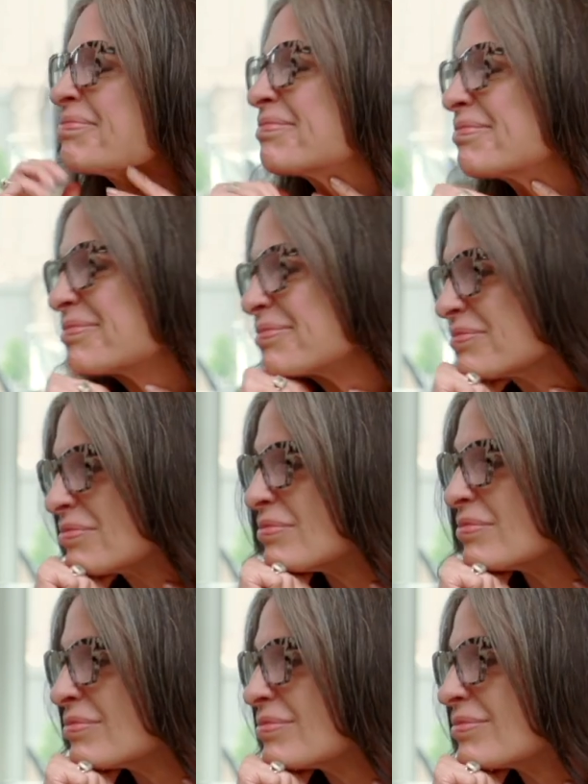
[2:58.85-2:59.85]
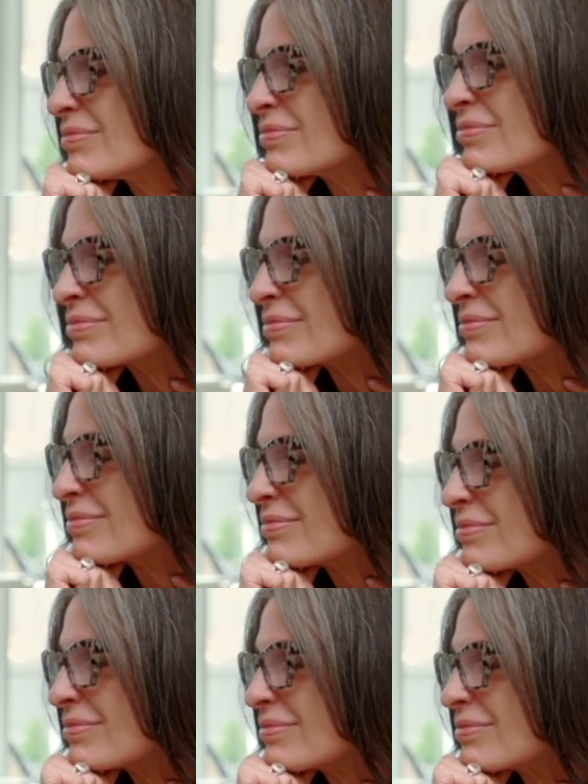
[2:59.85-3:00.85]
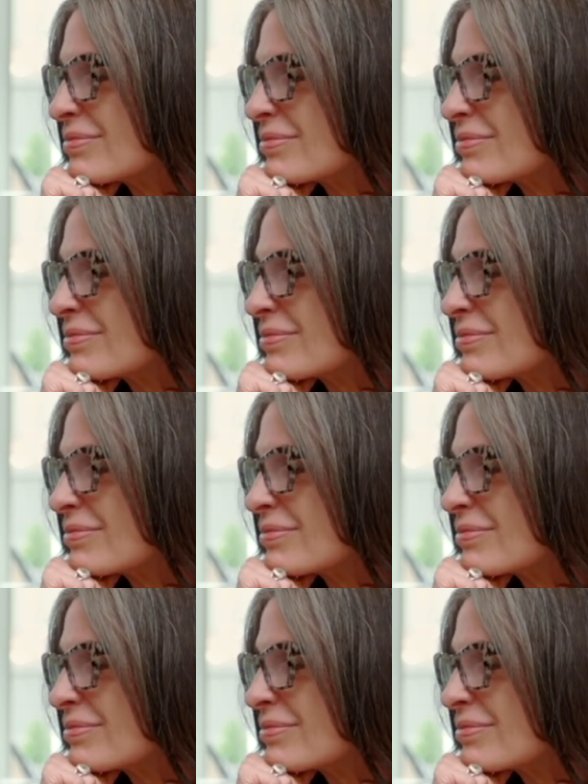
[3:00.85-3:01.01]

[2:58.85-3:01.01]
This person isn't speaking.